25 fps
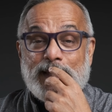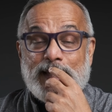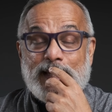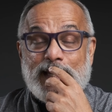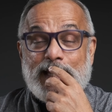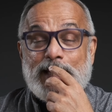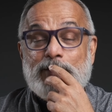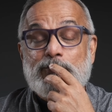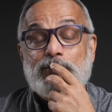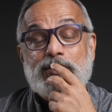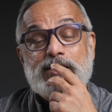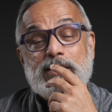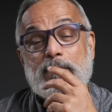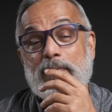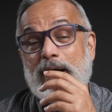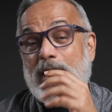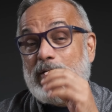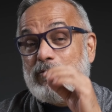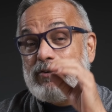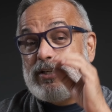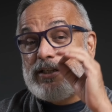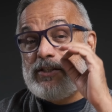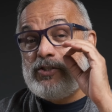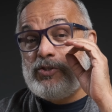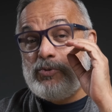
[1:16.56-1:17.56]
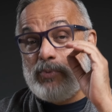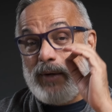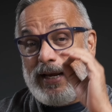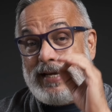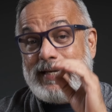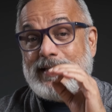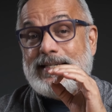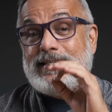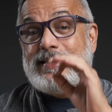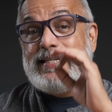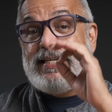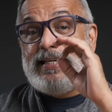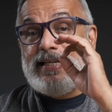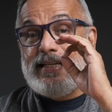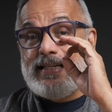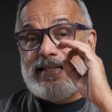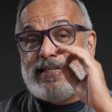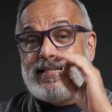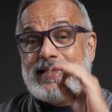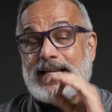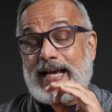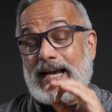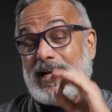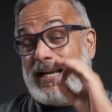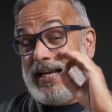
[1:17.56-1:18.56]
it was about
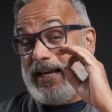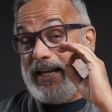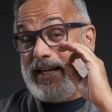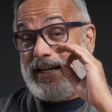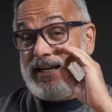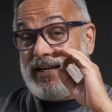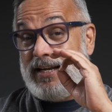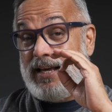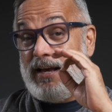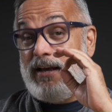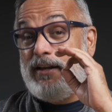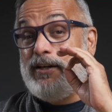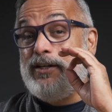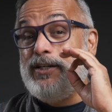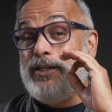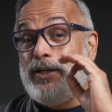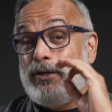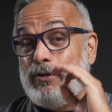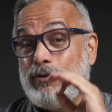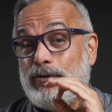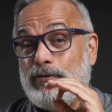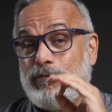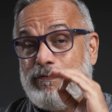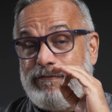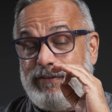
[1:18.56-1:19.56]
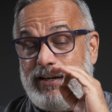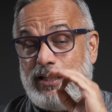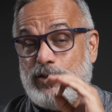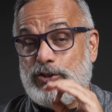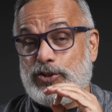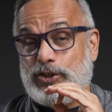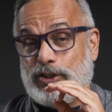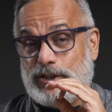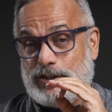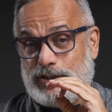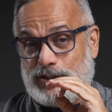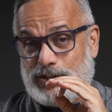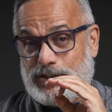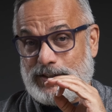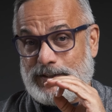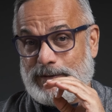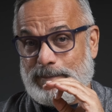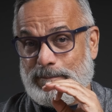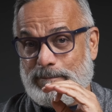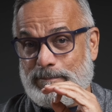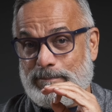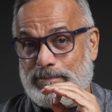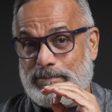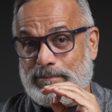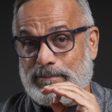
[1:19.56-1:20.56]
29 new features
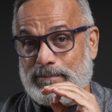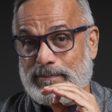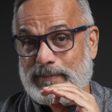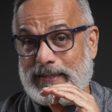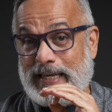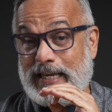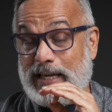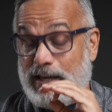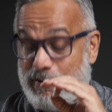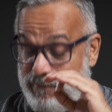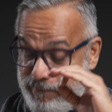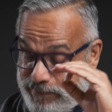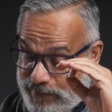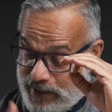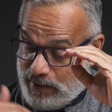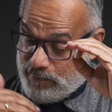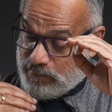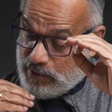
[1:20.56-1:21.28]
from